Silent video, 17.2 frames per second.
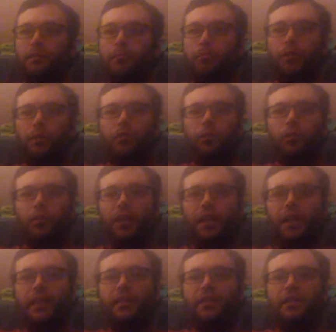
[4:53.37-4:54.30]
But what
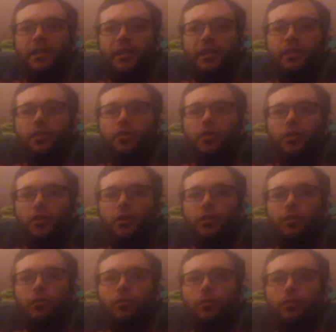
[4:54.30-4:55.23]
I didn't
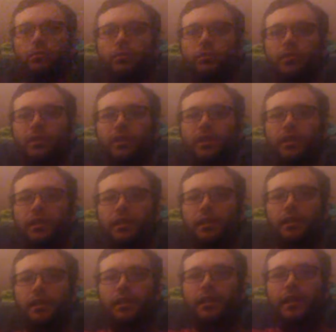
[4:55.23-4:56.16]
know
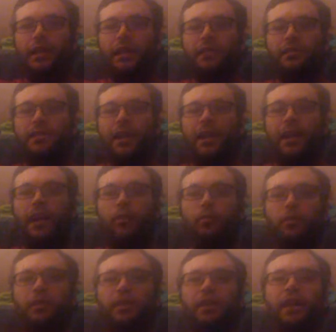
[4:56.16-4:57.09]
is that I
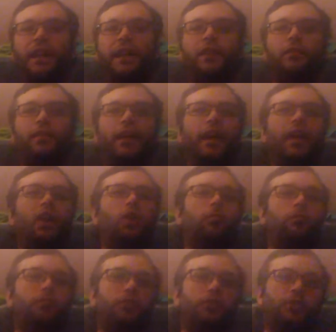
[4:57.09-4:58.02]
would later
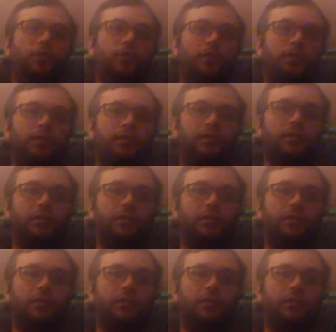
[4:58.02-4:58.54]
help her